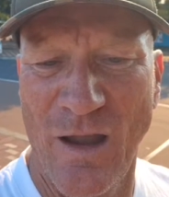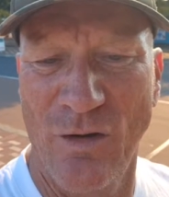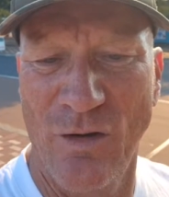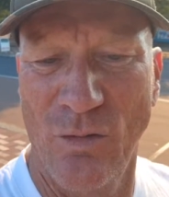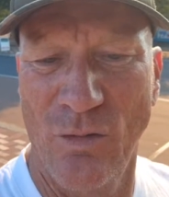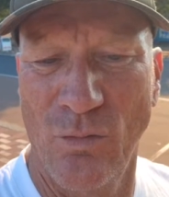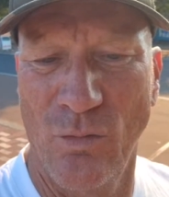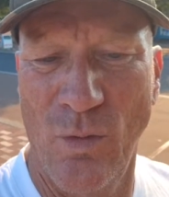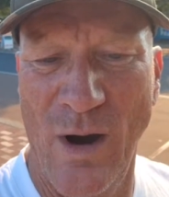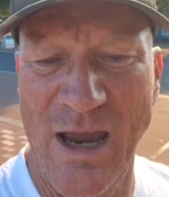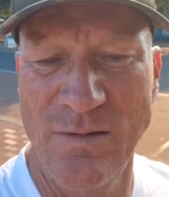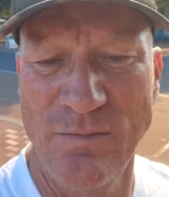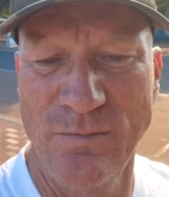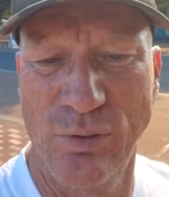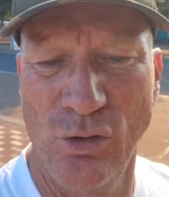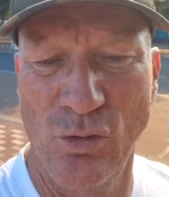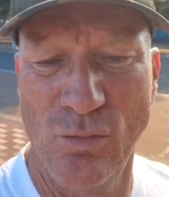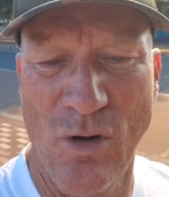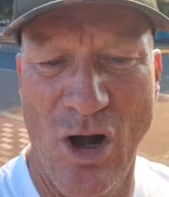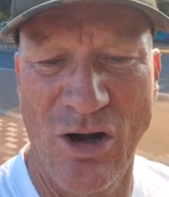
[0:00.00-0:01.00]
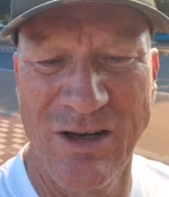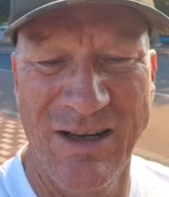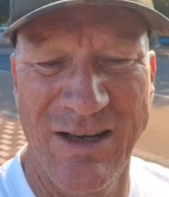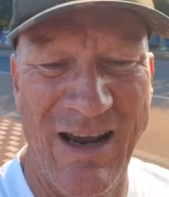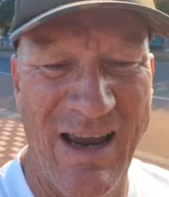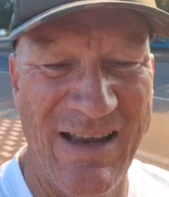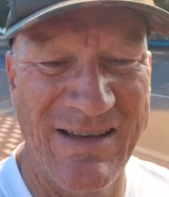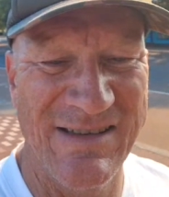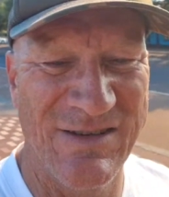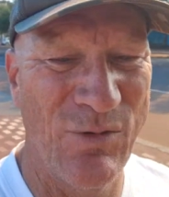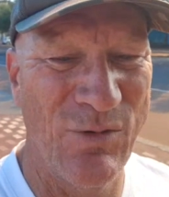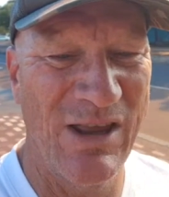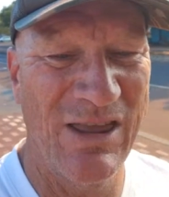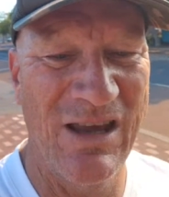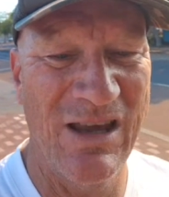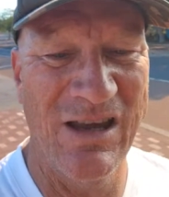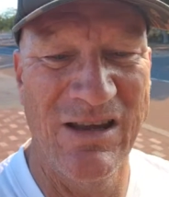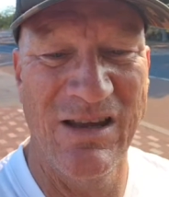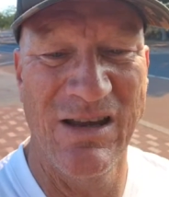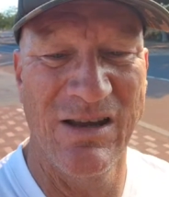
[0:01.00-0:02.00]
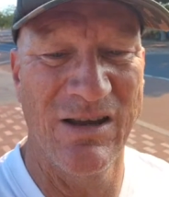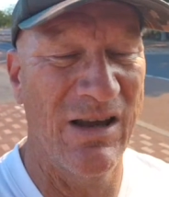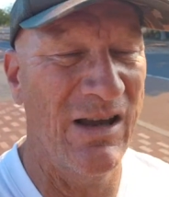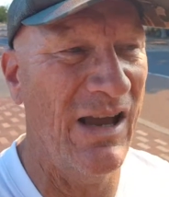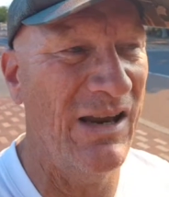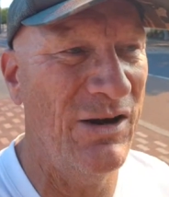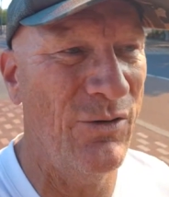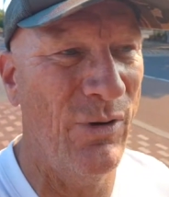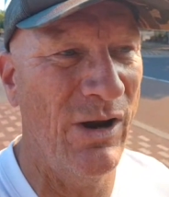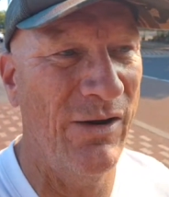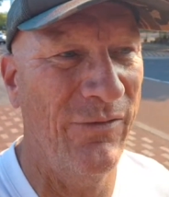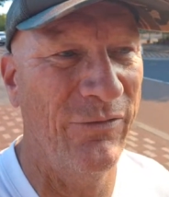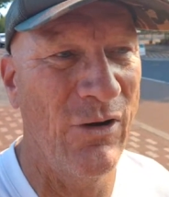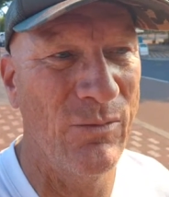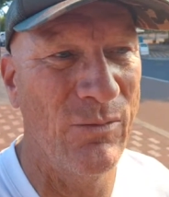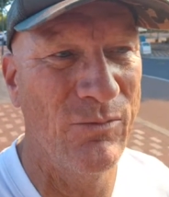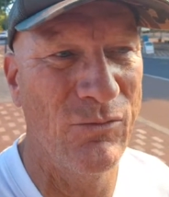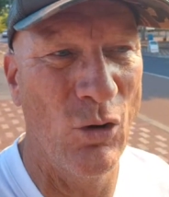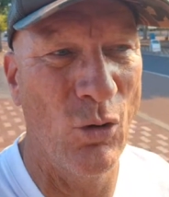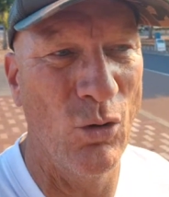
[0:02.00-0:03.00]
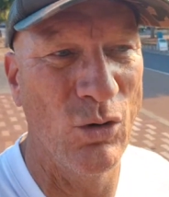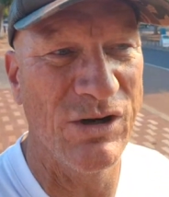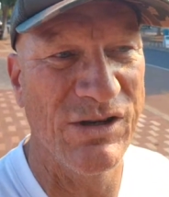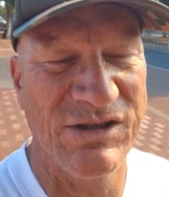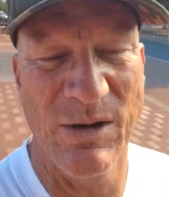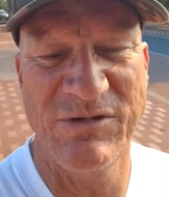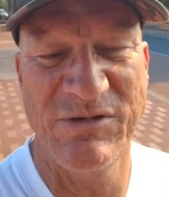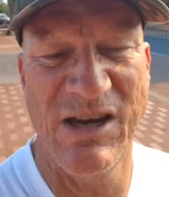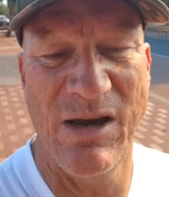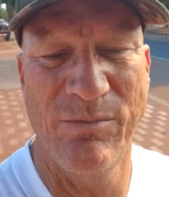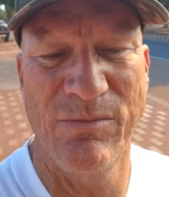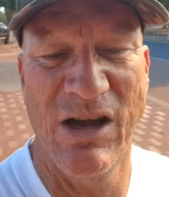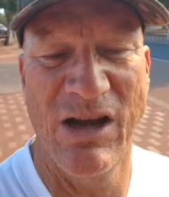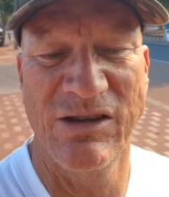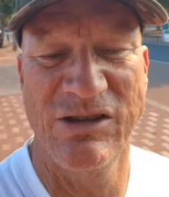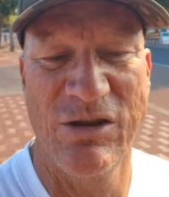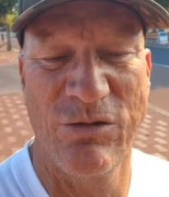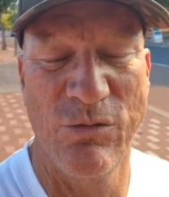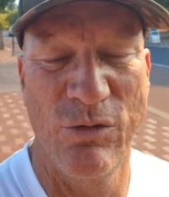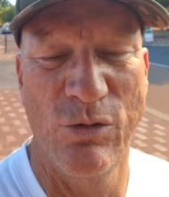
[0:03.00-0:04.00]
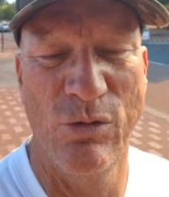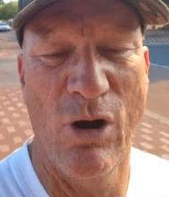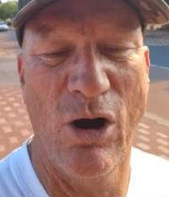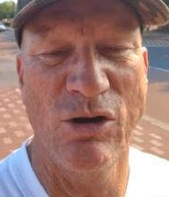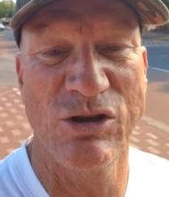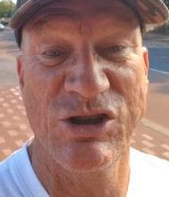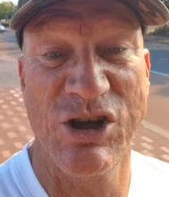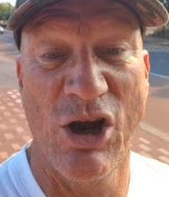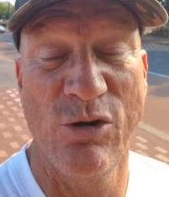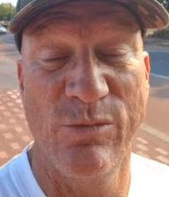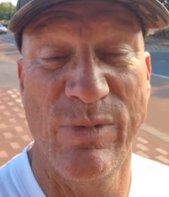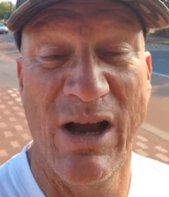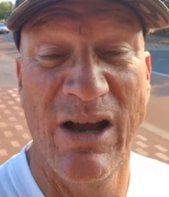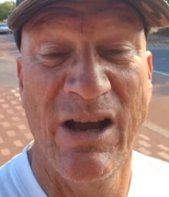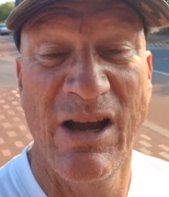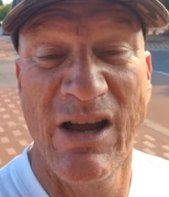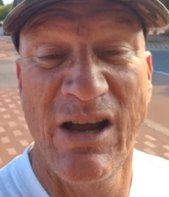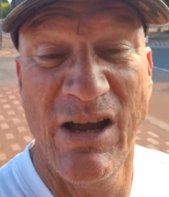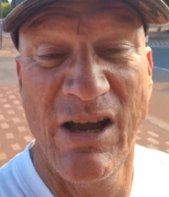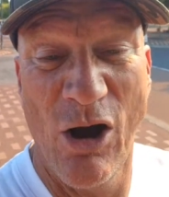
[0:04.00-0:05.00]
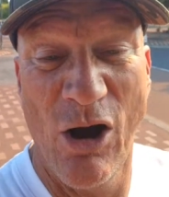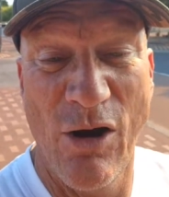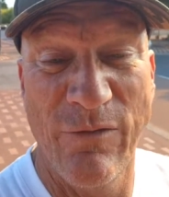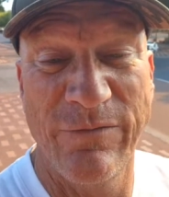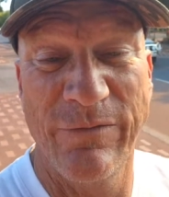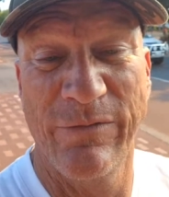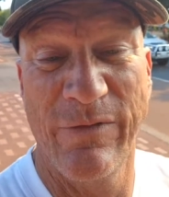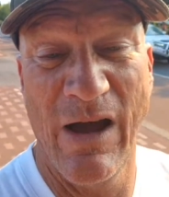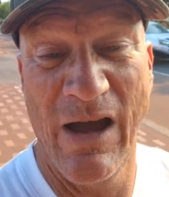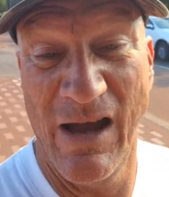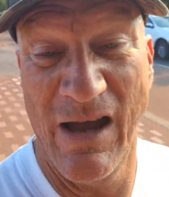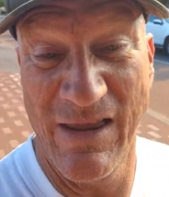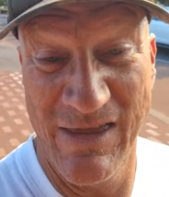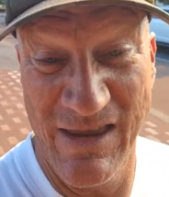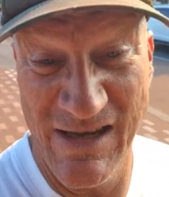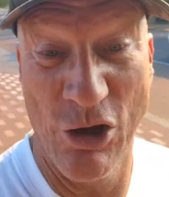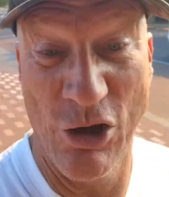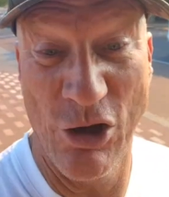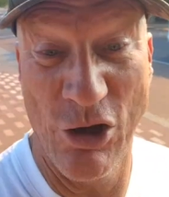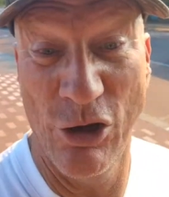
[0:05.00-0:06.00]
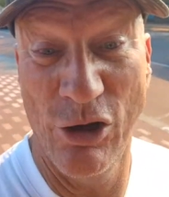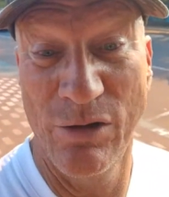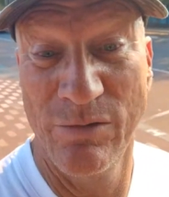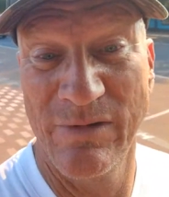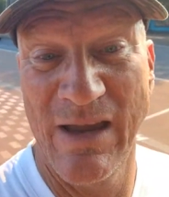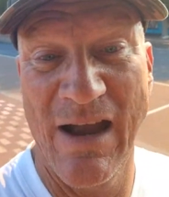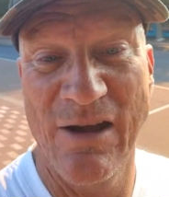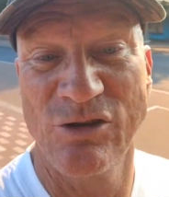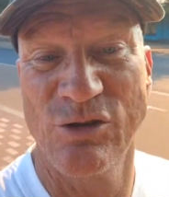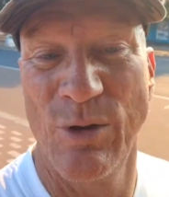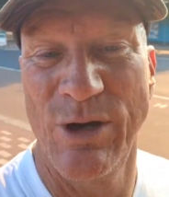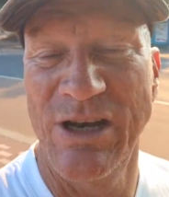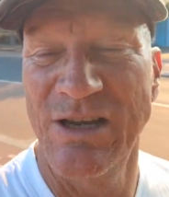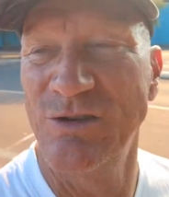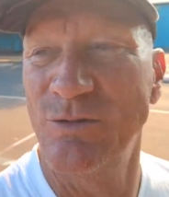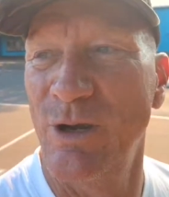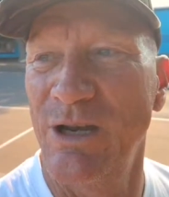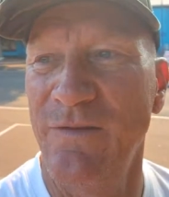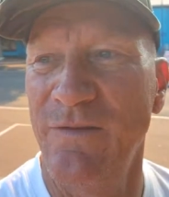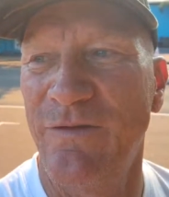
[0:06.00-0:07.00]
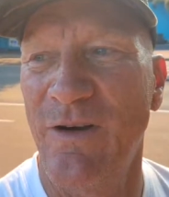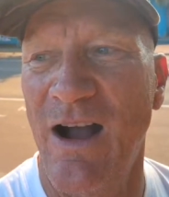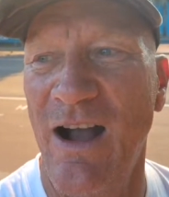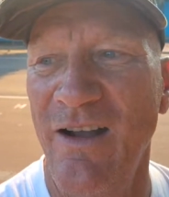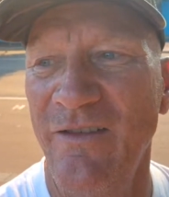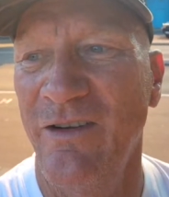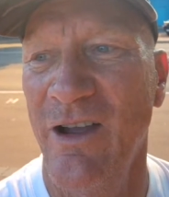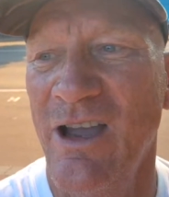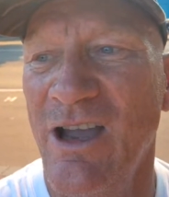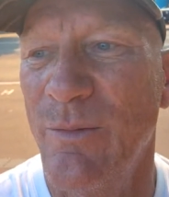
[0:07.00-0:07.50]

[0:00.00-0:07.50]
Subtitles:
When bull market ends, we think anywhere from August, September through October of this year, now 2025,